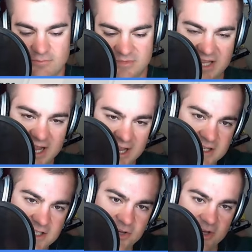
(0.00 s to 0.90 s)
dig
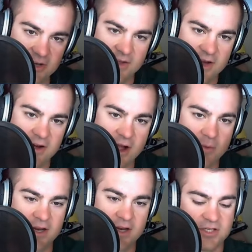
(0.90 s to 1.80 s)
into it and figure out what
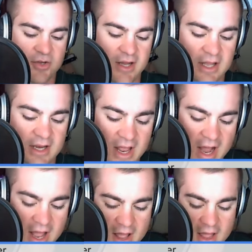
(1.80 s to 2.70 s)
it's doing. And
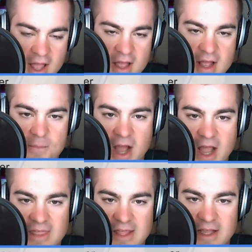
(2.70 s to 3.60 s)
I
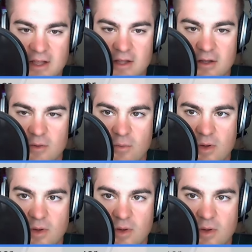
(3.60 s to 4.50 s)
think one
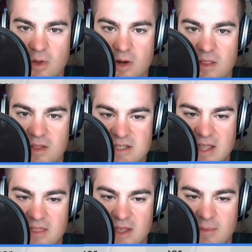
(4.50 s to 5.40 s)
of the things I
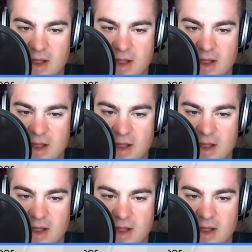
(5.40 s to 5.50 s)
think about a